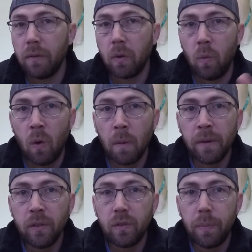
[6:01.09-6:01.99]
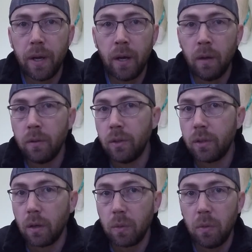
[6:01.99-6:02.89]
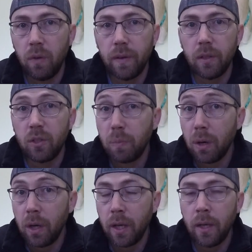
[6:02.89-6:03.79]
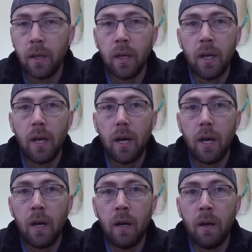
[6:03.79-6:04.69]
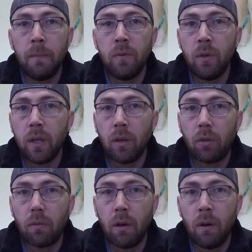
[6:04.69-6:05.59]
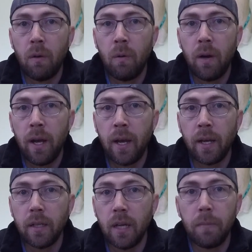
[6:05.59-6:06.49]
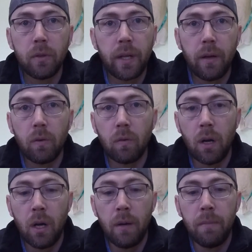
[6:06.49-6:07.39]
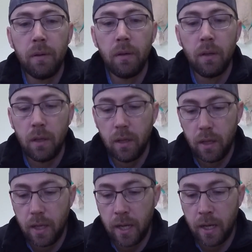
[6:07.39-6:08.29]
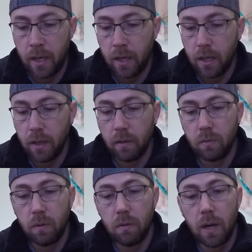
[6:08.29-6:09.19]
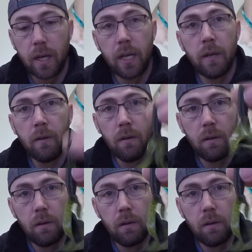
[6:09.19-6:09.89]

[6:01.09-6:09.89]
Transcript: a little warming spell, you start to move into spring, you can throw a double tail grub, and here's one right here.